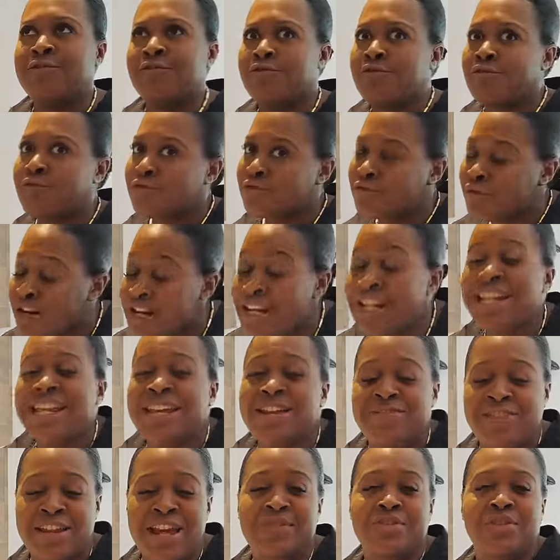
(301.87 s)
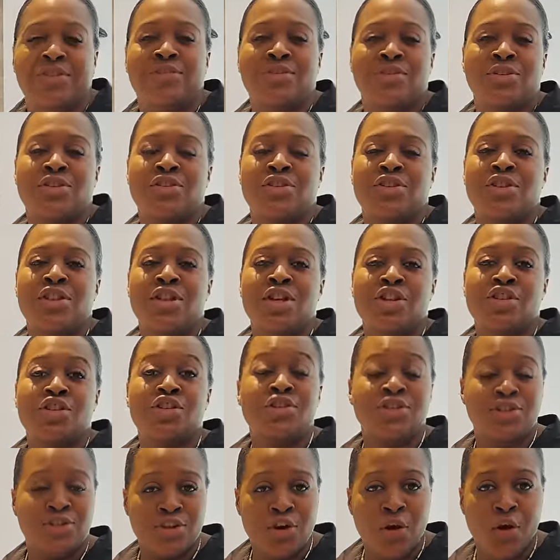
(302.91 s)
really flavorful
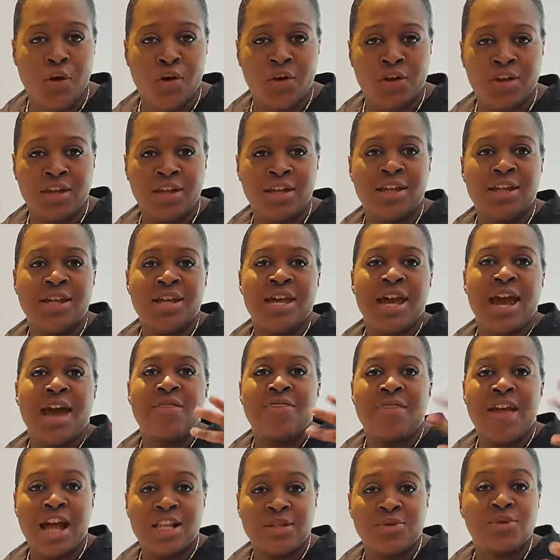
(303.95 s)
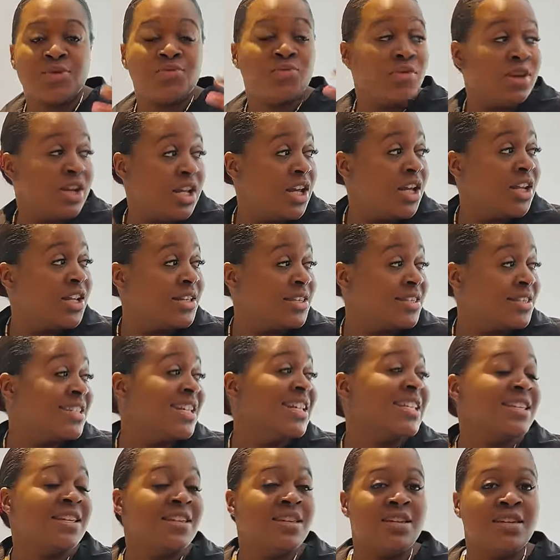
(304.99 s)
stock. Yeah. And that's what's really gonna
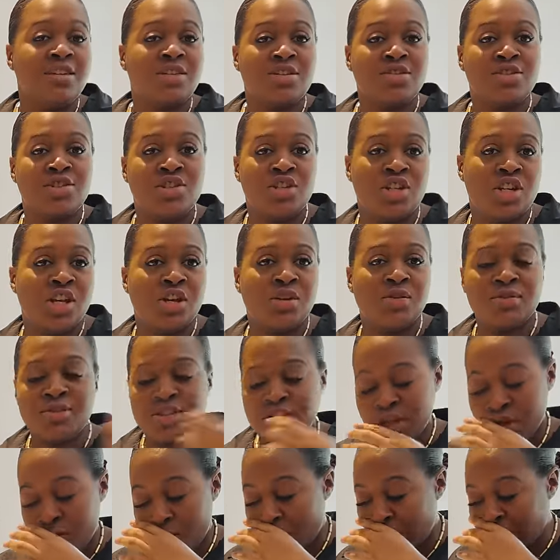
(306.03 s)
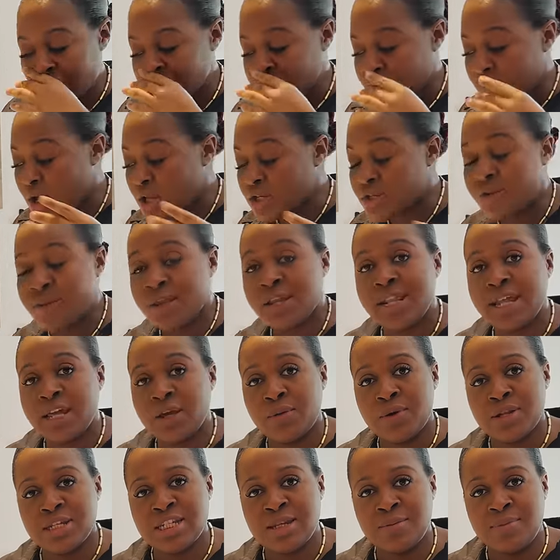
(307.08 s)
season the stew. So you want as much of the
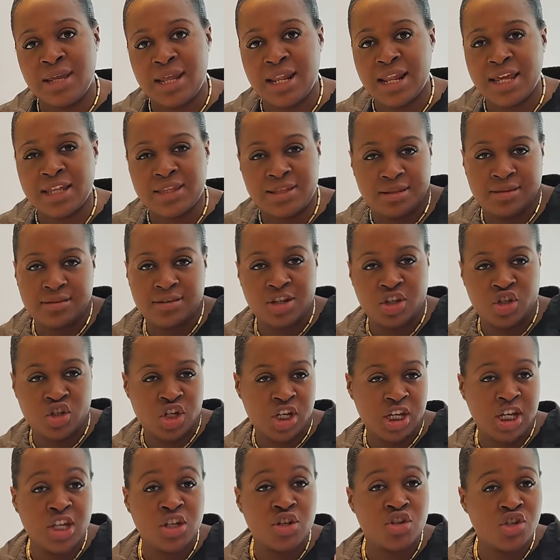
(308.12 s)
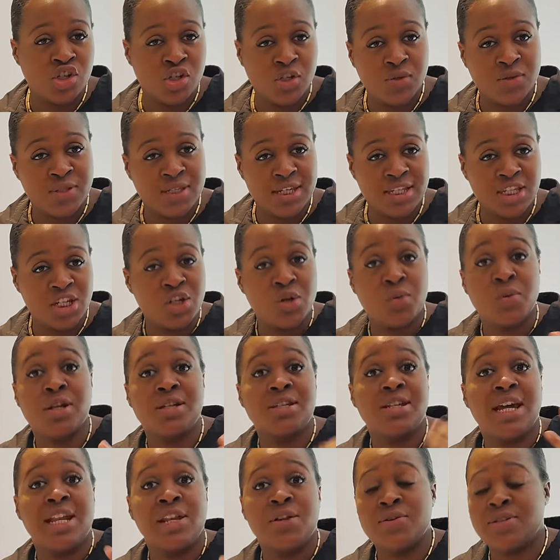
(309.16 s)
liquid to be like the chicken juices. You don't wanna
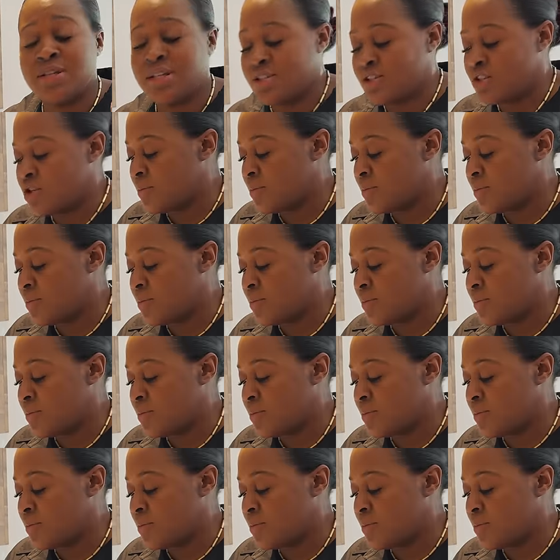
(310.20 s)
dilute it too